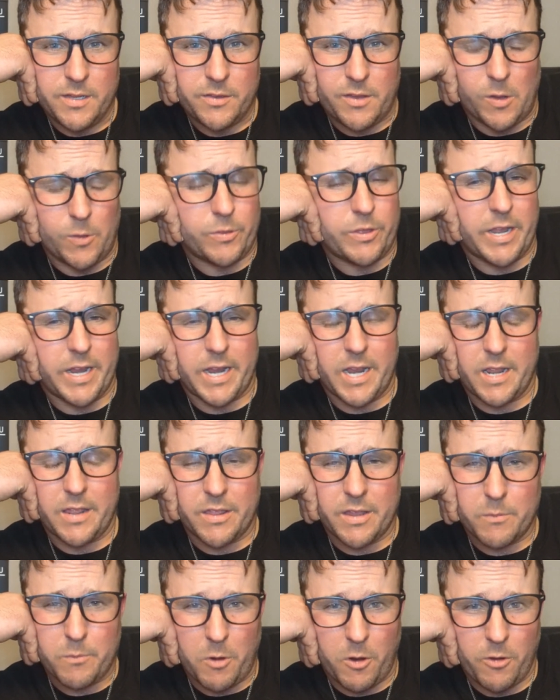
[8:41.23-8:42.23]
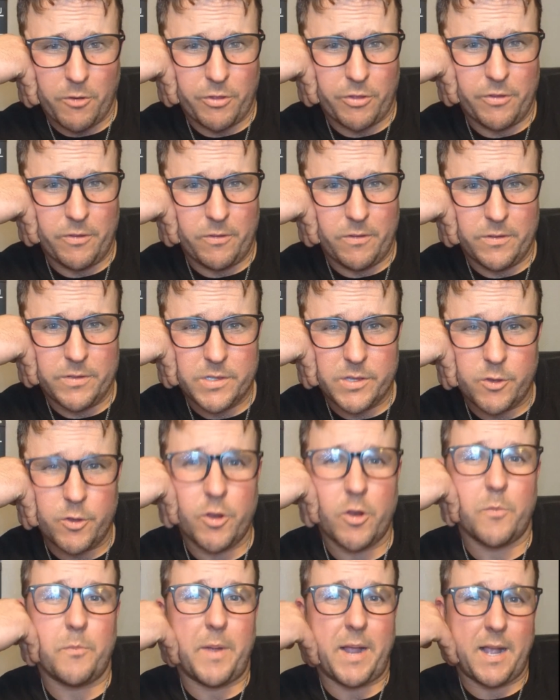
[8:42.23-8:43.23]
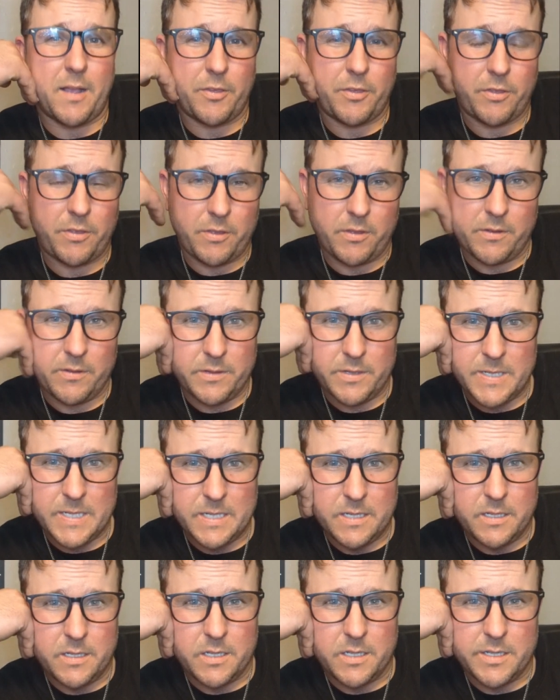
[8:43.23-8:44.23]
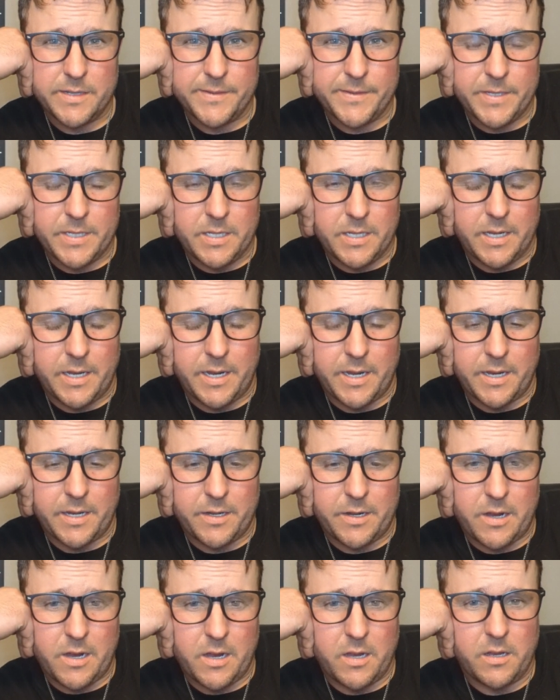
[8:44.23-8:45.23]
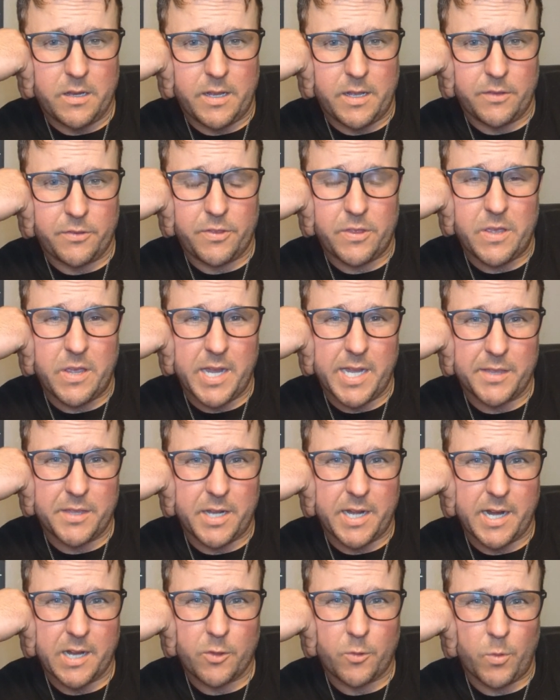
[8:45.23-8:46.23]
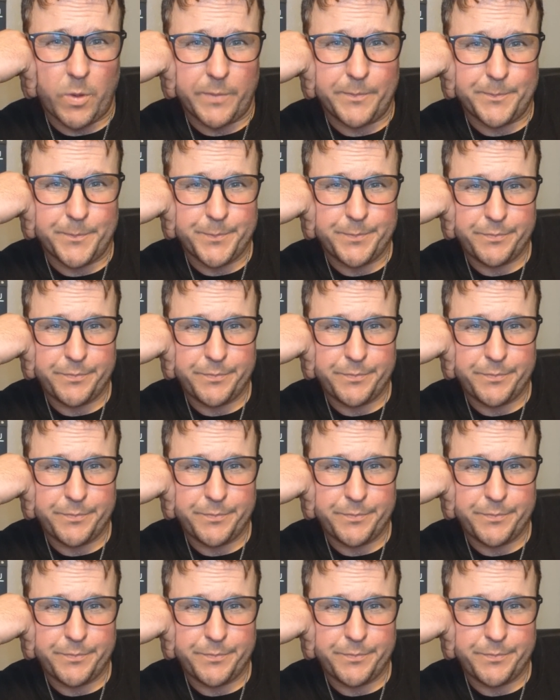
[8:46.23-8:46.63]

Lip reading: Don't take anything personal. Do your best. And I'll see you on the next one.